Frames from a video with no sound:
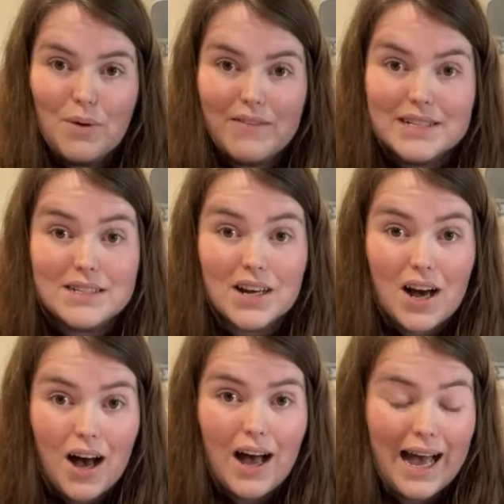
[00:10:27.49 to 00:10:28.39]
Whereas to
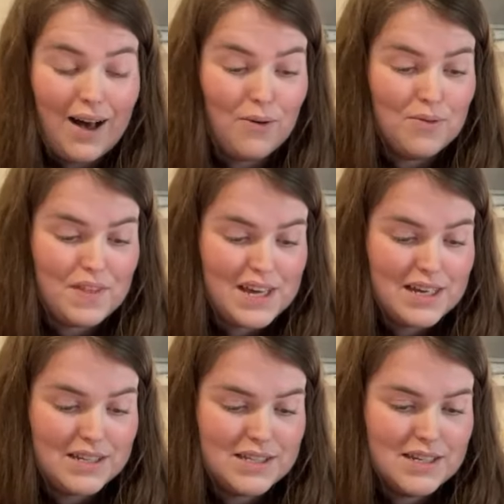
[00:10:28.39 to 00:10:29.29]
cut out
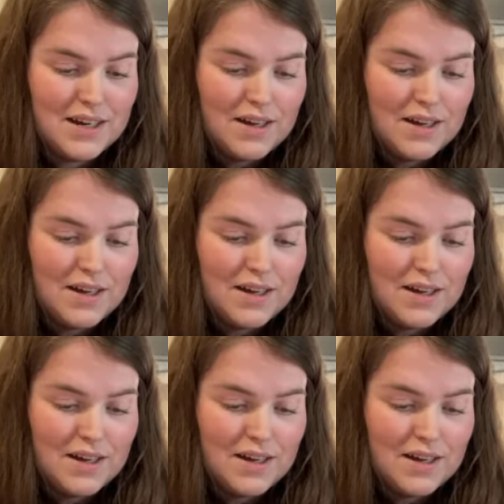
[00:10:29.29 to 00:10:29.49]
these